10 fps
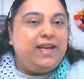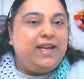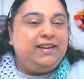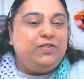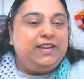
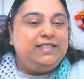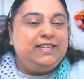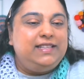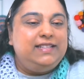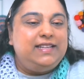move
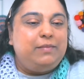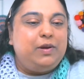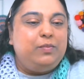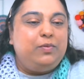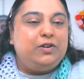into the
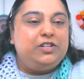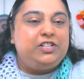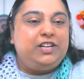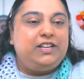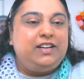demo
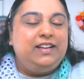portion?